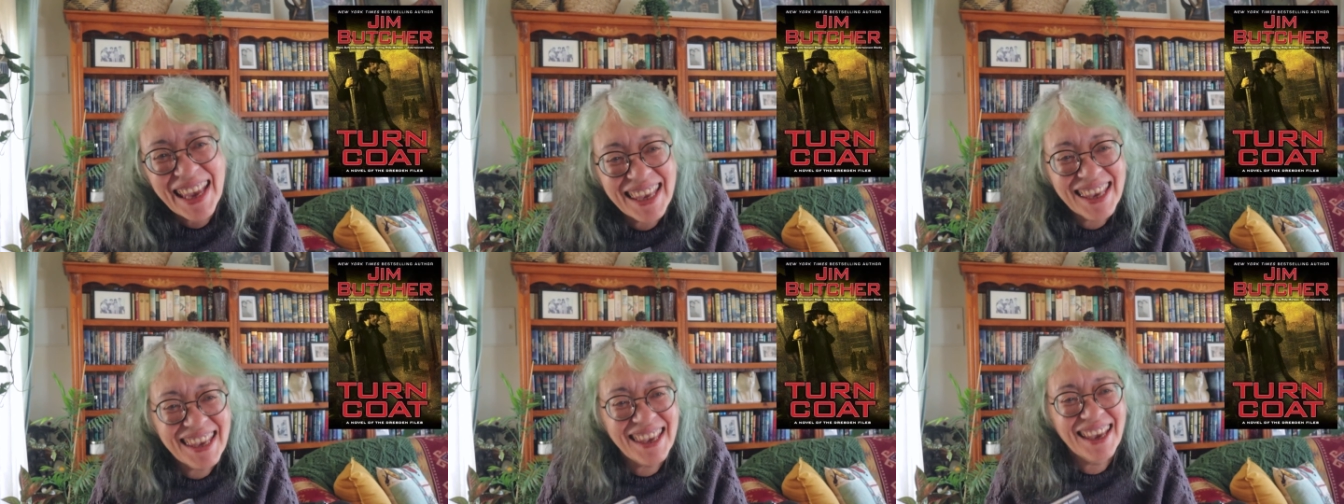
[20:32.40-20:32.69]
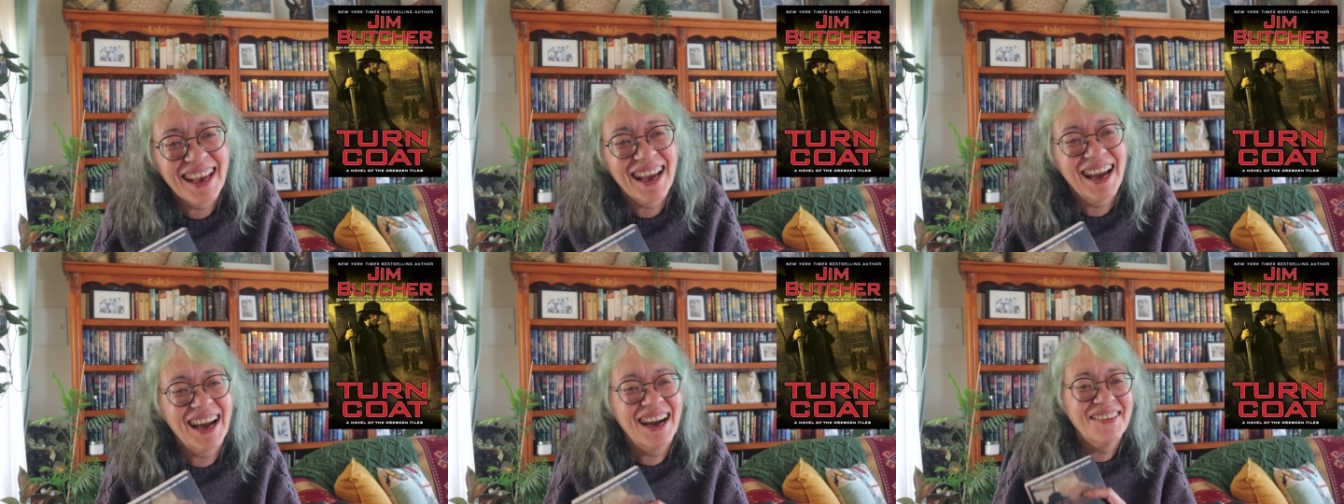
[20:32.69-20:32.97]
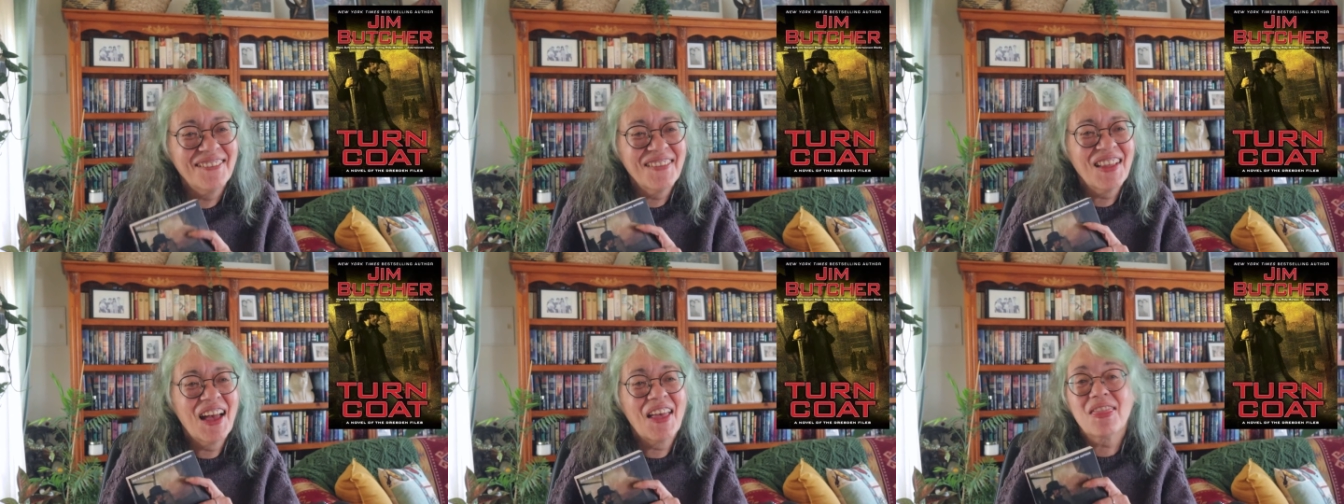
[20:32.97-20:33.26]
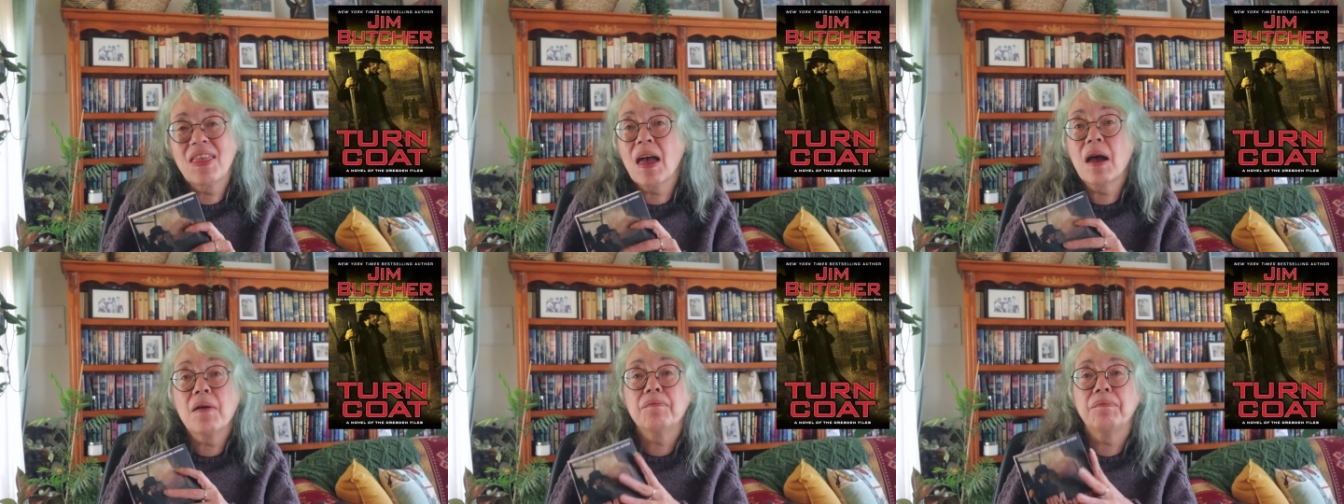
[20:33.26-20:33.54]
yeah,
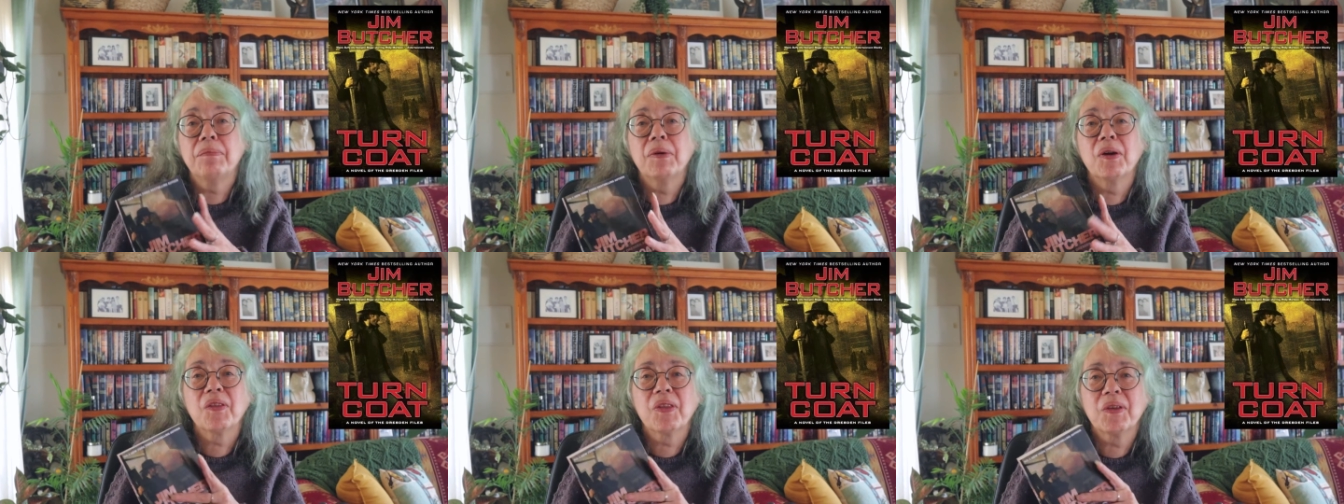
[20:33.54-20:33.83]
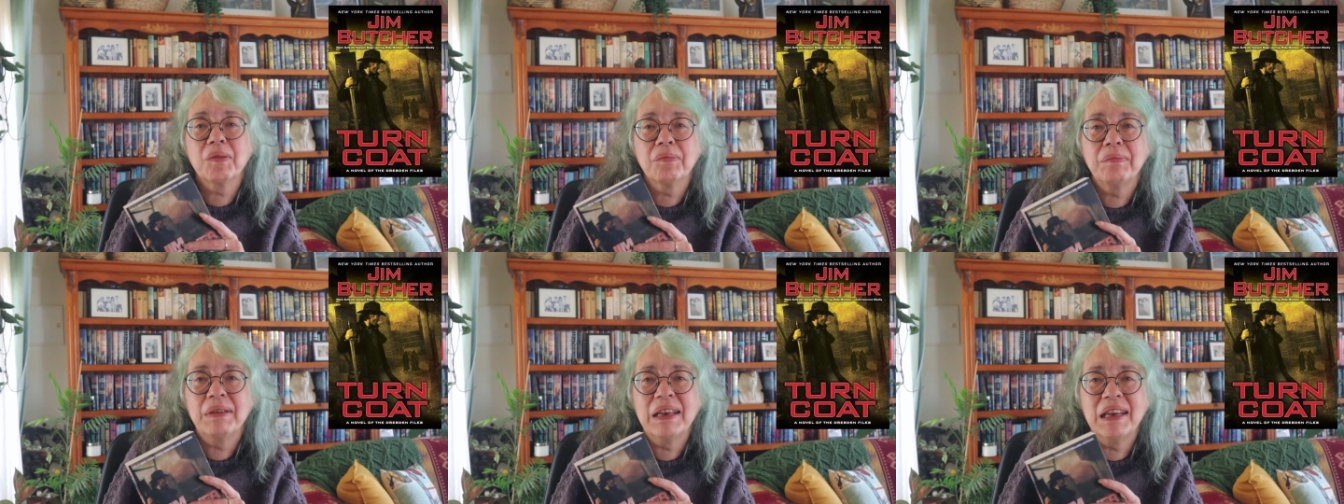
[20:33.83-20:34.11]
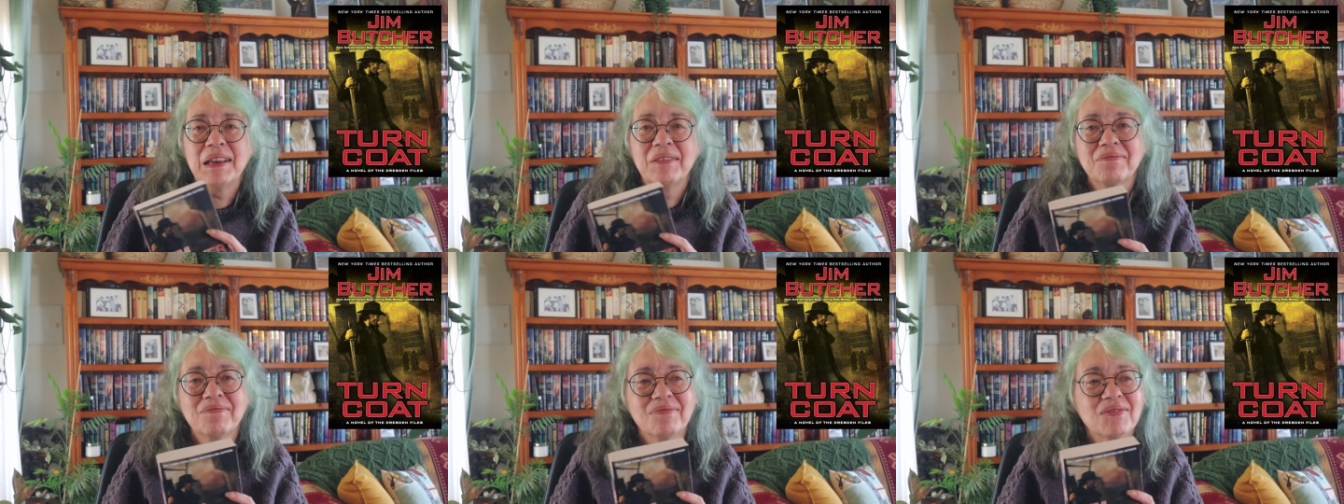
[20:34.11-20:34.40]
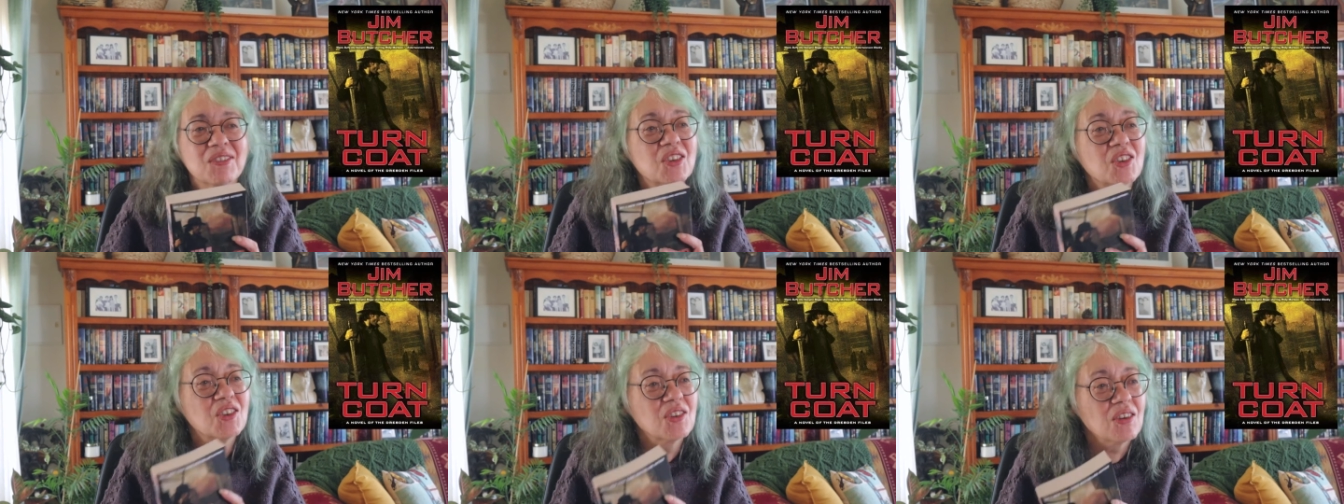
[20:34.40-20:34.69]
that bothered me
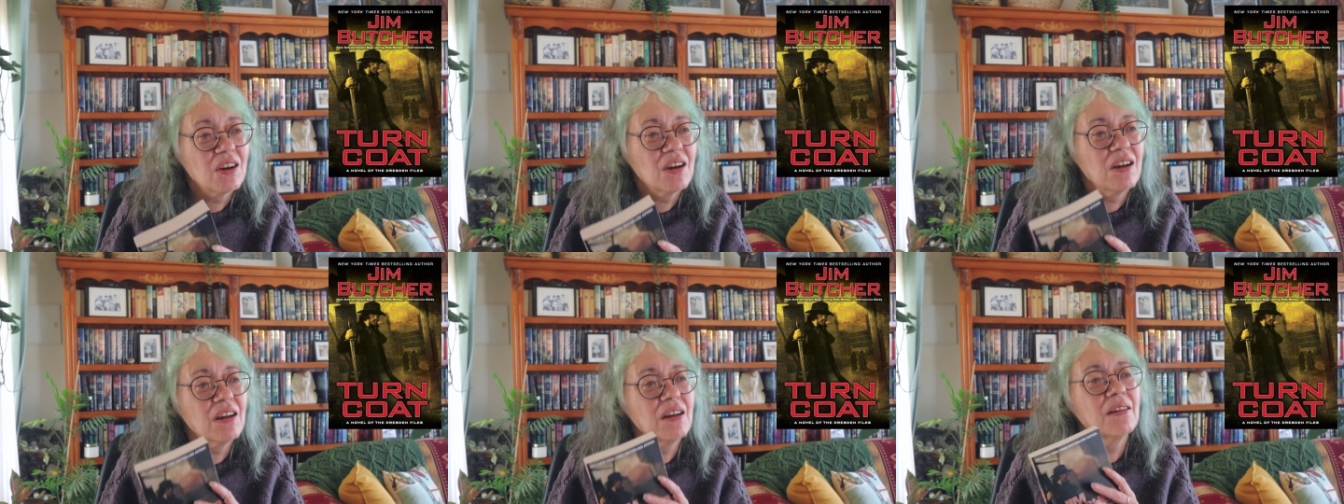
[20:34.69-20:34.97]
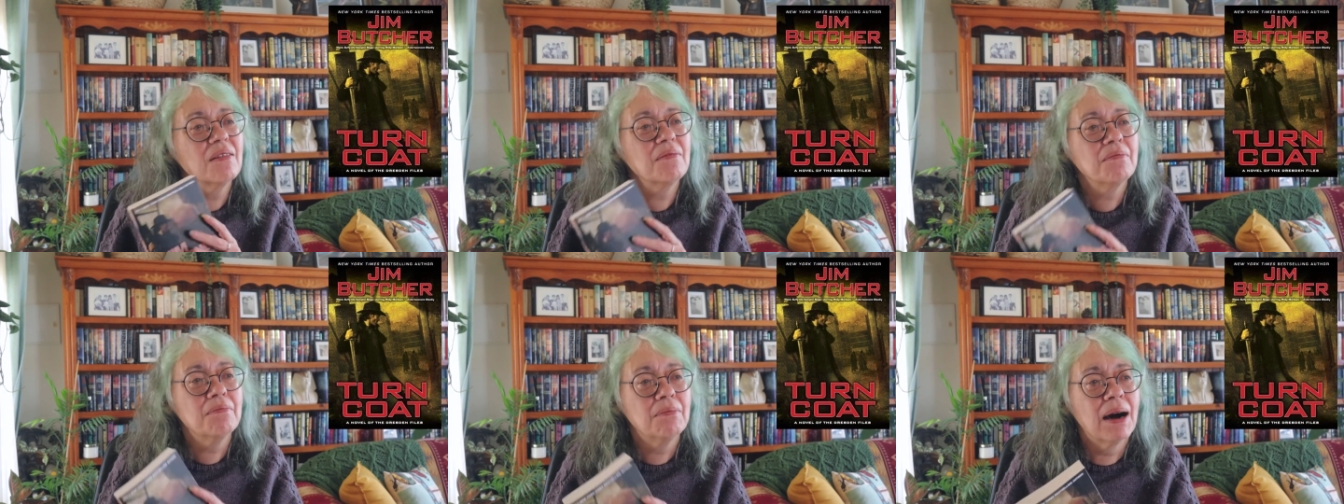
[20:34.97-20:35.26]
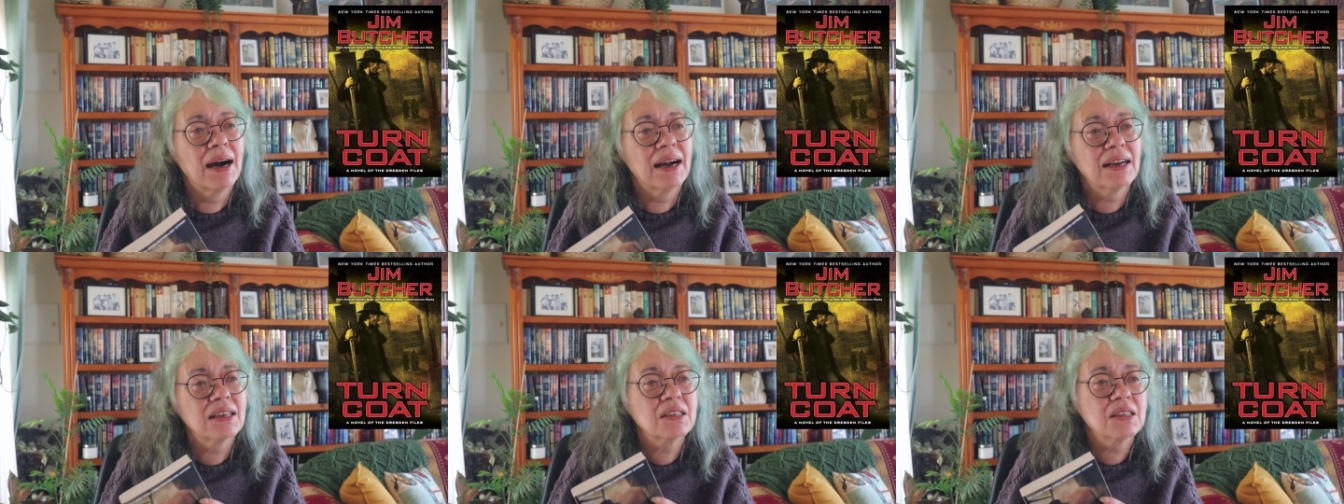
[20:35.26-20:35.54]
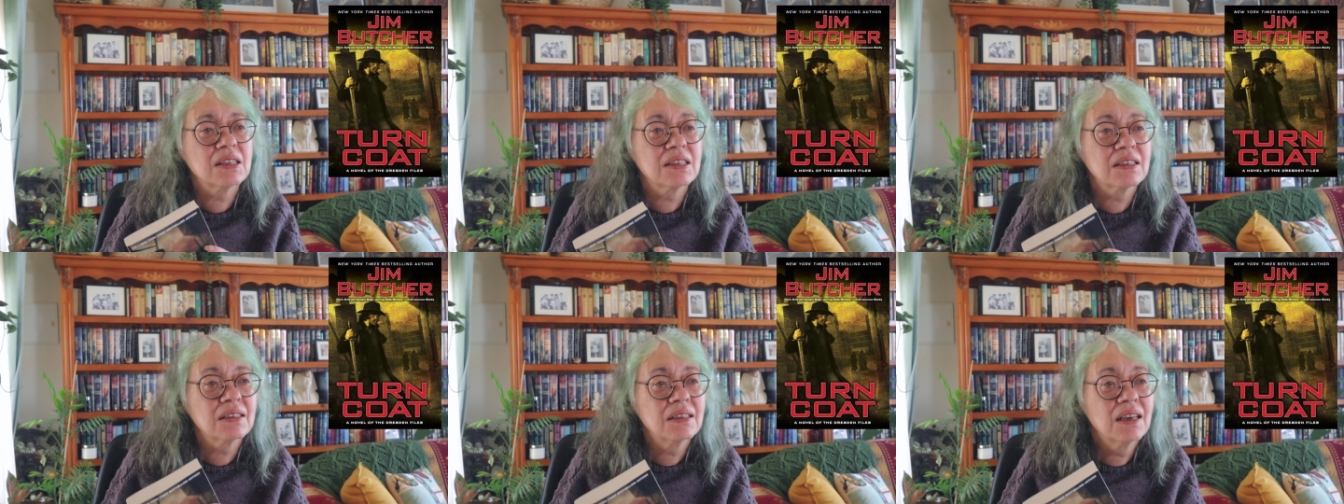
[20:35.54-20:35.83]
so
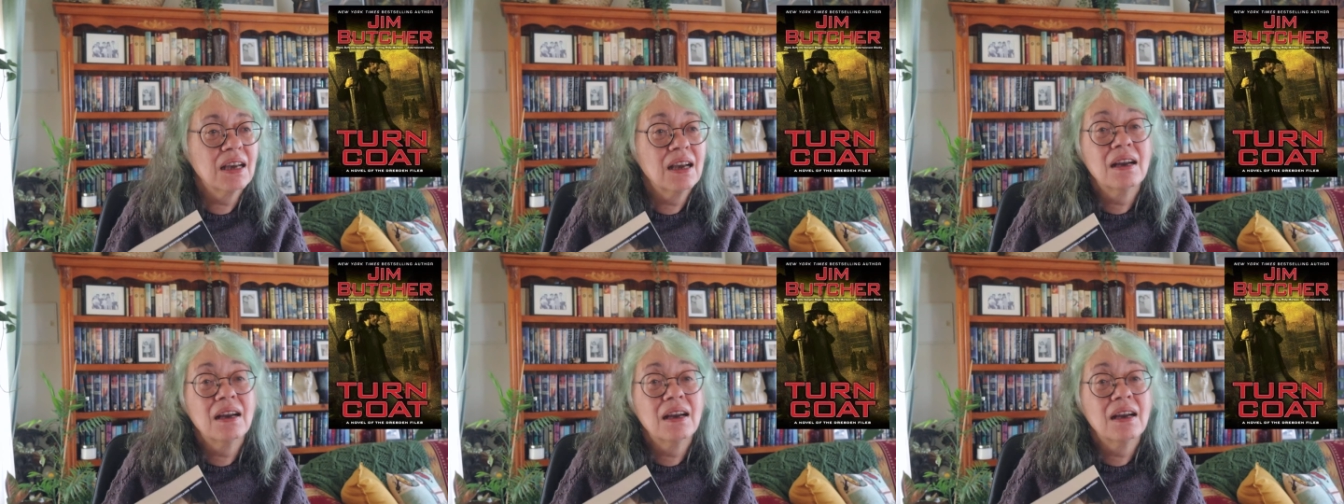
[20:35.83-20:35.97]
much.